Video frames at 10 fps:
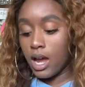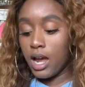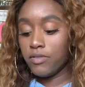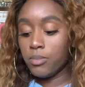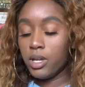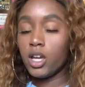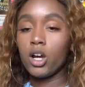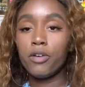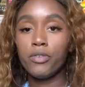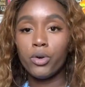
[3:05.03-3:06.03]
I have to be
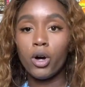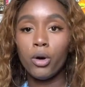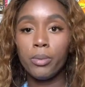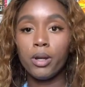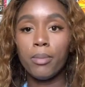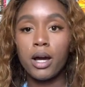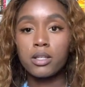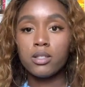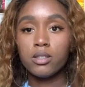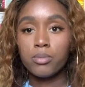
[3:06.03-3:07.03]
careful opening
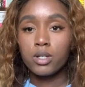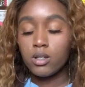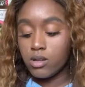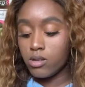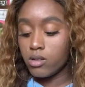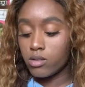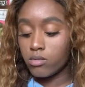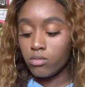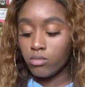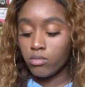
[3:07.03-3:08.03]
boxes because
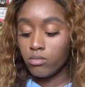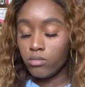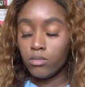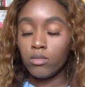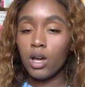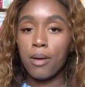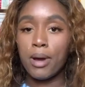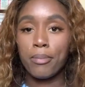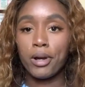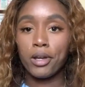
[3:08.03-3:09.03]
I
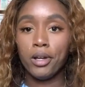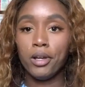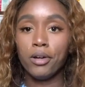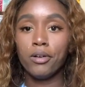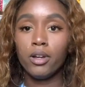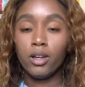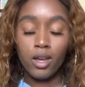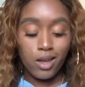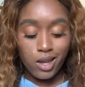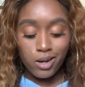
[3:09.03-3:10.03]
might break a nail,
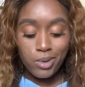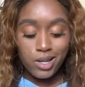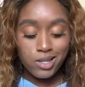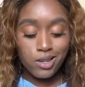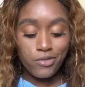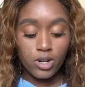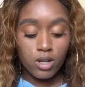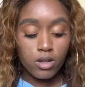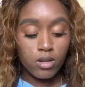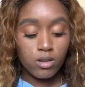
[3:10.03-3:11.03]
and ain't nobody else offered
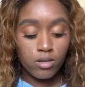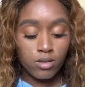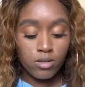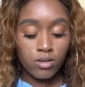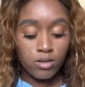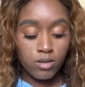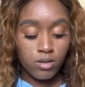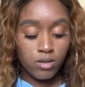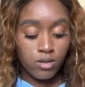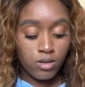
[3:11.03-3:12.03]
it.
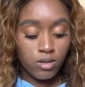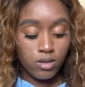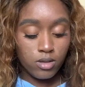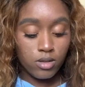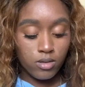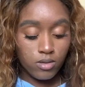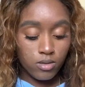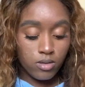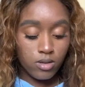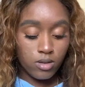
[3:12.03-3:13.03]

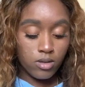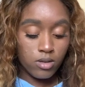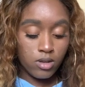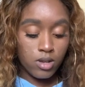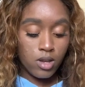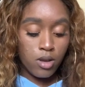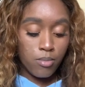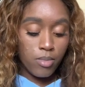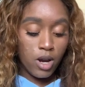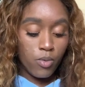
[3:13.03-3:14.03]
So,
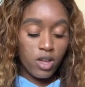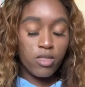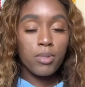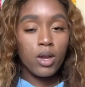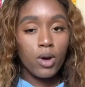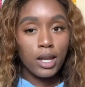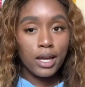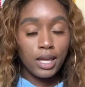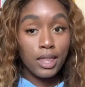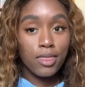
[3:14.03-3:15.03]
bear with me while I
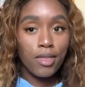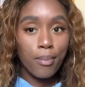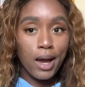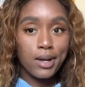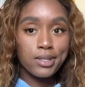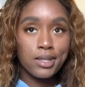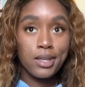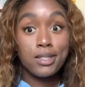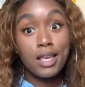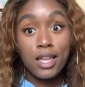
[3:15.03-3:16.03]
get the
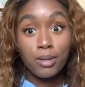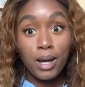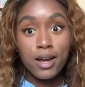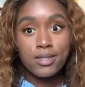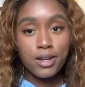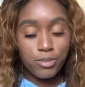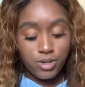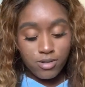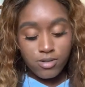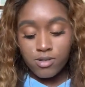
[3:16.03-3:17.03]
box inside the box open.